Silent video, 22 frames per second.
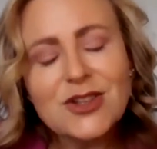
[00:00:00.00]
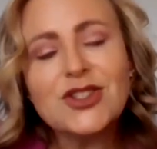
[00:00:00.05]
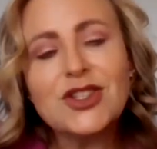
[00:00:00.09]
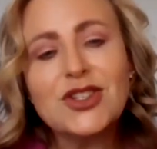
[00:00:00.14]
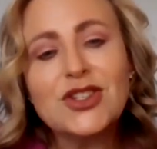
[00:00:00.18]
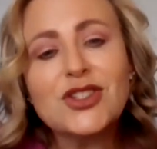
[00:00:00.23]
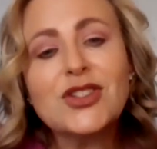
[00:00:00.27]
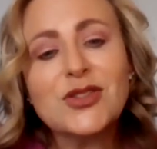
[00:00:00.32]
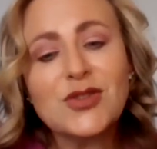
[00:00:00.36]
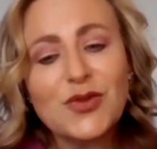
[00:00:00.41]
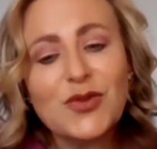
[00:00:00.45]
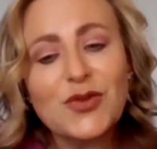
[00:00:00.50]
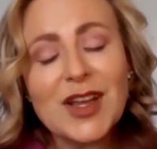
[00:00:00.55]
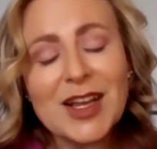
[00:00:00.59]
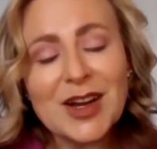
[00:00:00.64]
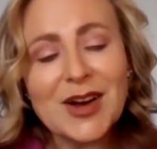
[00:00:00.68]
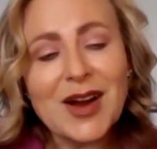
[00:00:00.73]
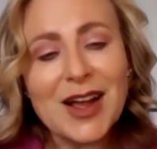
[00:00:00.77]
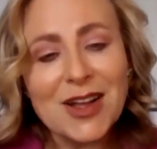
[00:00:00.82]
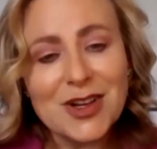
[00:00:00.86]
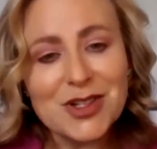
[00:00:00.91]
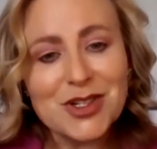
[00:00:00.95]
So you should just
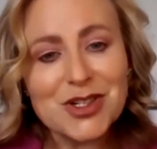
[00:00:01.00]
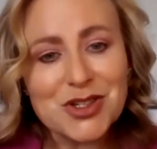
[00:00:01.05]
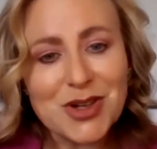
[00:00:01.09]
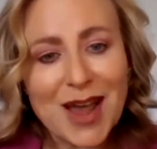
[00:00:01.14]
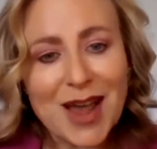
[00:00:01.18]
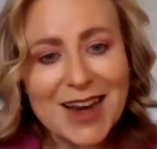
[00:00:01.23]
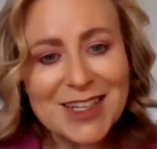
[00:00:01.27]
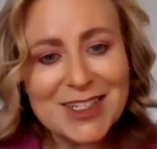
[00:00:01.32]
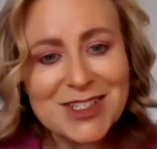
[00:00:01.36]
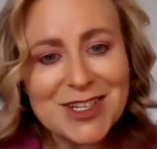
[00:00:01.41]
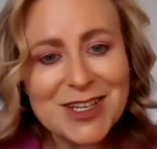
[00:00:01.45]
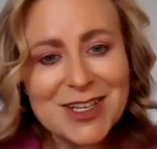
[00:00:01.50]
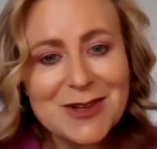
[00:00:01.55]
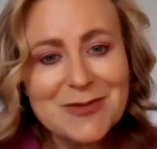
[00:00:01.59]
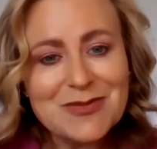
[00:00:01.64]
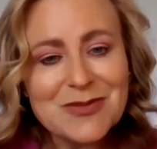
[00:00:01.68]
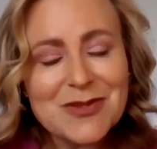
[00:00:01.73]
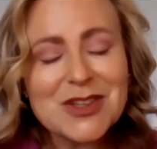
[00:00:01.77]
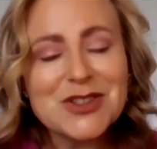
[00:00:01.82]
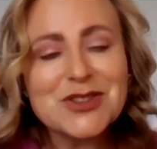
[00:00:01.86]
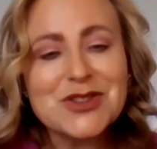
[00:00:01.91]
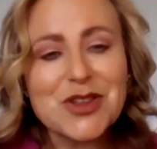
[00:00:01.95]
figure out your strategy